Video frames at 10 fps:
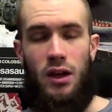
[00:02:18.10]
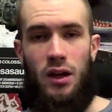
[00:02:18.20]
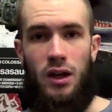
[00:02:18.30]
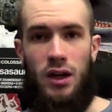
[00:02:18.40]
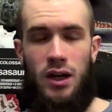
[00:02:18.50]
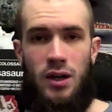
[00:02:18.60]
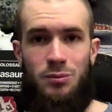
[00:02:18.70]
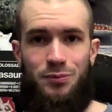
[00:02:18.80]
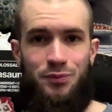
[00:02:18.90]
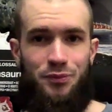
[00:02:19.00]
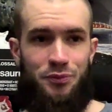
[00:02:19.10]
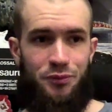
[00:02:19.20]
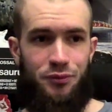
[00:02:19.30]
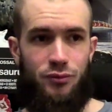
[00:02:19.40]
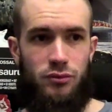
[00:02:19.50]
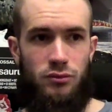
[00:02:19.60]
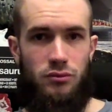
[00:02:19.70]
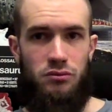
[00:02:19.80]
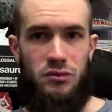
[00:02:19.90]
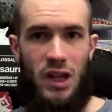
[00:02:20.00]
Um,
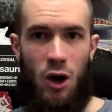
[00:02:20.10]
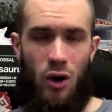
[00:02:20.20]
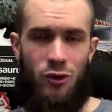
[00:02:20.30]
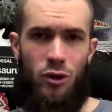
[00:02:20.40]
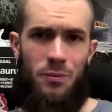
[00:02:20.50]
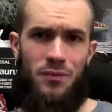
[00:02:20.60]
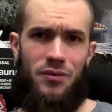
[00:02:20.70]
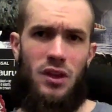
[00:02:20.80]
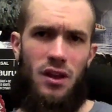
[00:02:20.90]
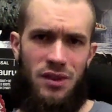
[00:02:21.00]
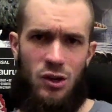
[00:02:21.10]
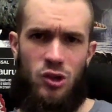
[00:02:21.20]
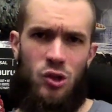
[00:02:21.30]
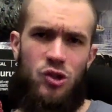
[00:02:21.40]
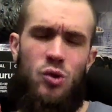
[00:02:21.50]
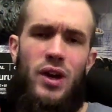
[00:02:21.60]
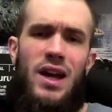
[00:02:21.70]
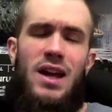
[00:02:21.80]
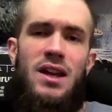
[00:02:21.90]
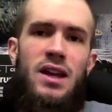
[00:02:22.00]
However, there's also
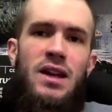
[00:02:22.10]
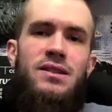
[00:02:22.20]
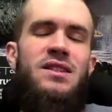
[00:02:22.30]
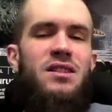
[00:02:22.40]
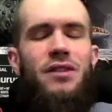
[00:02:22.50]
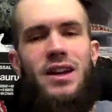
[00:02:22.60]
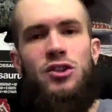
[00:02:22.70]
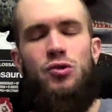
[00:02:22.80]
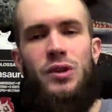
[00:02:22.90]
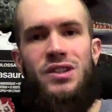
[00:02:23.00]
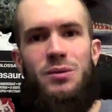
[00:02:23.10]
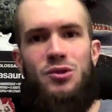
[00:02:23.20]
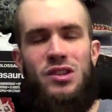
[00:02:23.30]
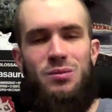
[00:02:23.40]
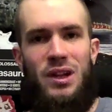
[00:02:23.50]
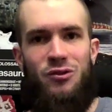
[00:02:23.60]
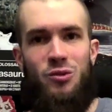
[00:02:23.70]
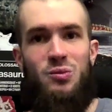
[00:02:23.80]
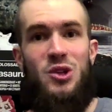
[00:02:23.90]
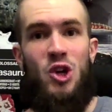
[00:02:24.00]
a disadvantage when it comes to these platforms
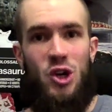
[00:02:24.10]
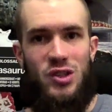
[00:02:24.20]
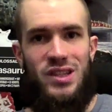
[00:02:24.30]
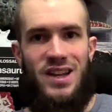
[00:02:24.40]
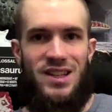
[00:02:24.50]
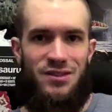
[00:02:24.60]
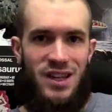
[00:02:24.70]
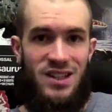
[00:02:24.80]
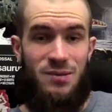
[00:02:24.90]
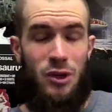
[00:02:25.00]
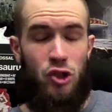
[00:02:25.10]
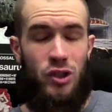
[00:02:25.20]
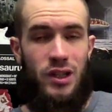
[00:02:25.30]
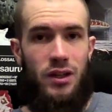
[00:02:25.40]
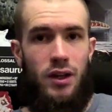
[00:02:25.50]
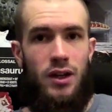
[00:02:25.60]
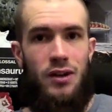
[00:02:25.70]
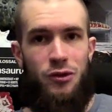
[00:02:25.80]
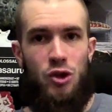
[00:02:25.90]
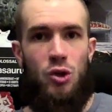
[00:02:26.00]
because, as I've said, especially if
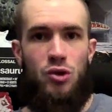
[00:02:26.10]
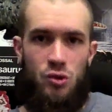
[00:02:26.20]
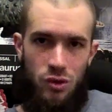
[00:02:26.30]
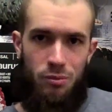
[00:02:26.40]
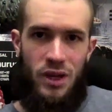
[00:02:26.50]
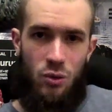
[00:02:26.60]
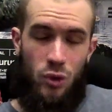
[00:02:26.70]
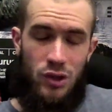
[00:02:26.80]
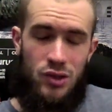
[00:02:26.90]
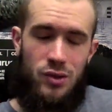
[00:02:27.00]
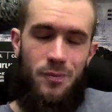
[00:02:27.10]
you go to the big ones,